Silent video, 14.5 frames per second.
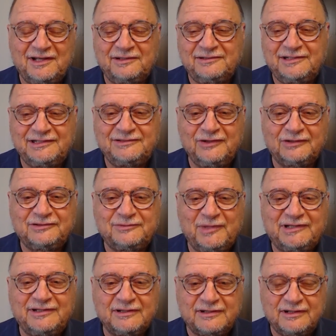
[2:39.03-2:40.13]
did not
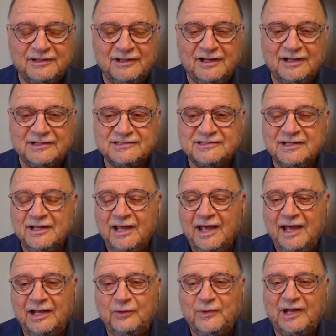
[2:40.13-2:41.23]
materialize.
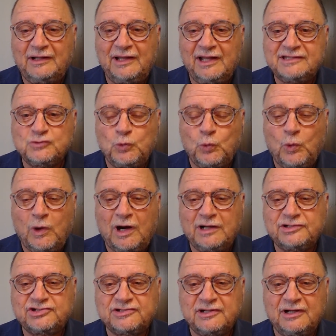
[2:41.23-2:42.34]
Anyway, let's
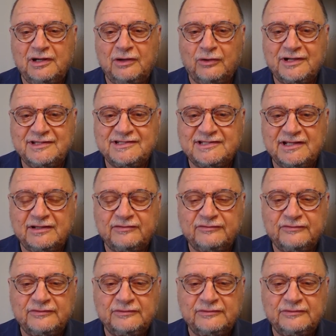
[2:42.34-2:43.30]
watch Oren Ziv.